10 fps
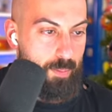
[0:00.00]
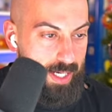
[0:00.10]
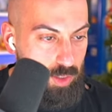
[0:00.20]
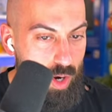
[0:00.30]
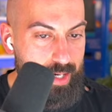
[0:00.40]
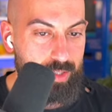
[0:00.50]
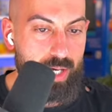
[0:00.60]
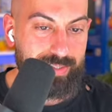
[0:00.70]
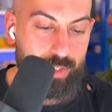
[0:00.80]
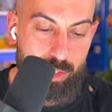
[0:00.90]
going back to Rocket.
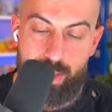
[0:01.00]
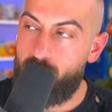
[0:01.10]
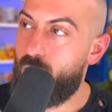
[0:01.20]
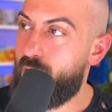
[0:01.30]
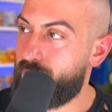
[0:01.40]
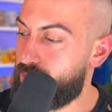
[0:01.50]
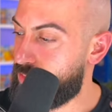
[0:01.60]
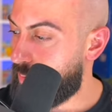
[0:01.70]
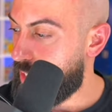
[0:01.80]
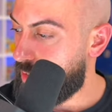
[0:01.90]
You guys cleared me out of Rocket. This
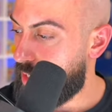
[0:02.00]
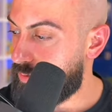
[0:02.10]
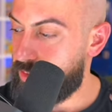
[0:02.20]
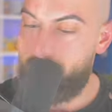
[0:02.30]
is all we got left.